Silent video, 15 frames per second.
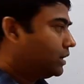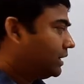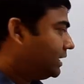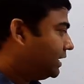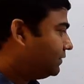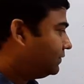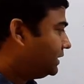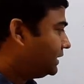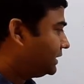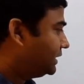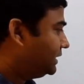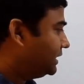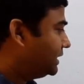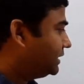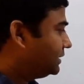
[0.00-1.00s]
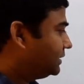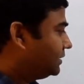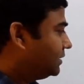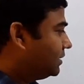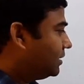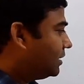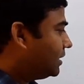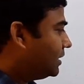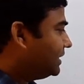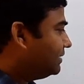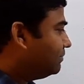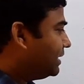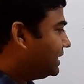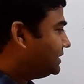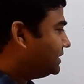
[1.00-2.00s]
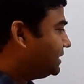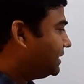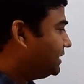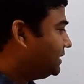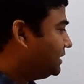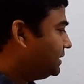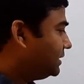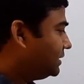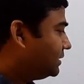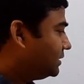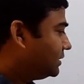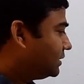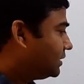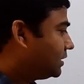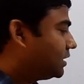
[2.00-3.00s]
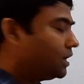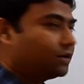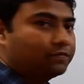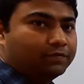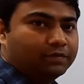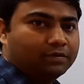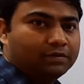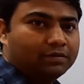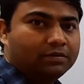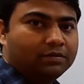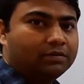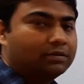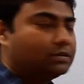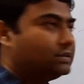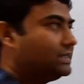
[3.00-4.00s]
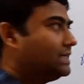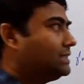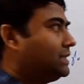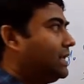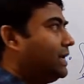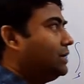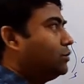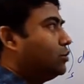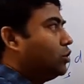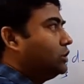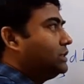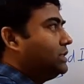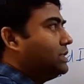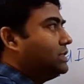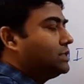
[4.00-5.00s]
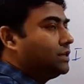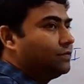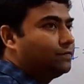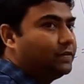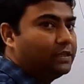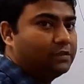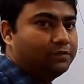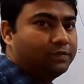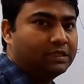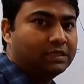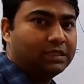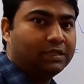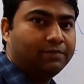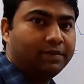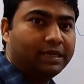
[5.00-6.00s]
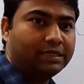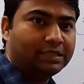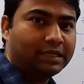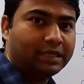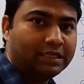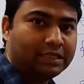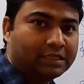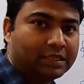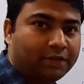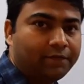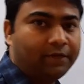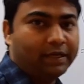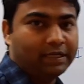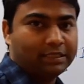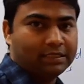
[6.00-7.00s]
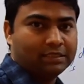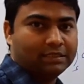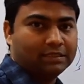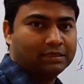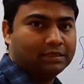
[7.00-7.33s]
Here we create an imaginary curve, just like Gaussian surface, which is imaginary surface.